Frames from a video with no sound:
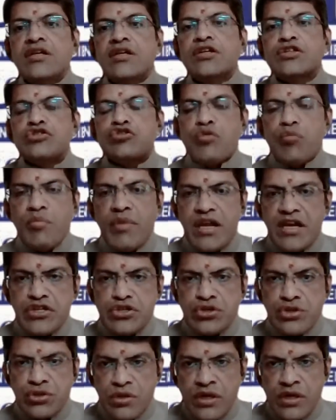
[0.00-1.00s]
So make
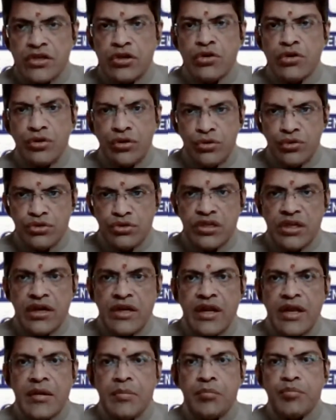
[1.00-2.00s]
sure your
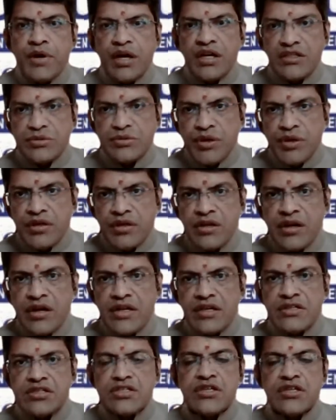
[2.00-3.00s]
username, password,
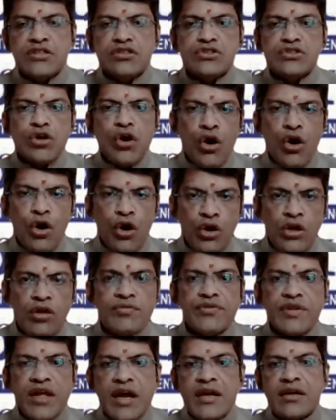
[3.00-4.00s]
credentials, all
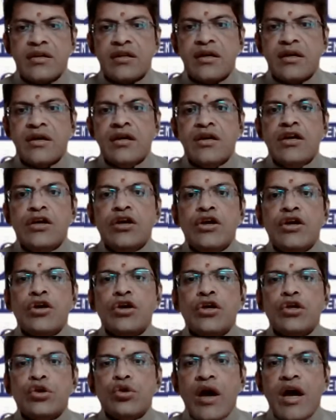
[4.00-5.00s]
of that,
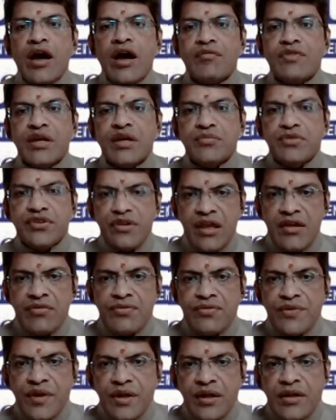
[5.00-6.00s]
you have them
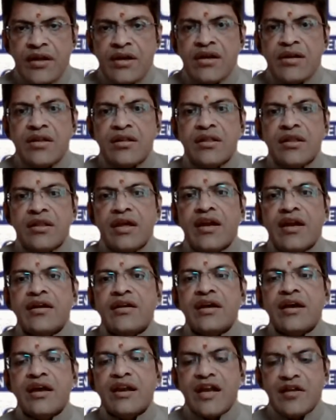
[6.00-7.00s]
safe till the
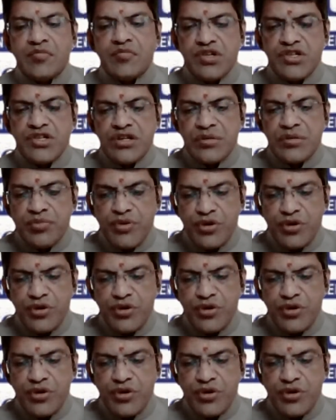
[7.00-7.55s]
entire admission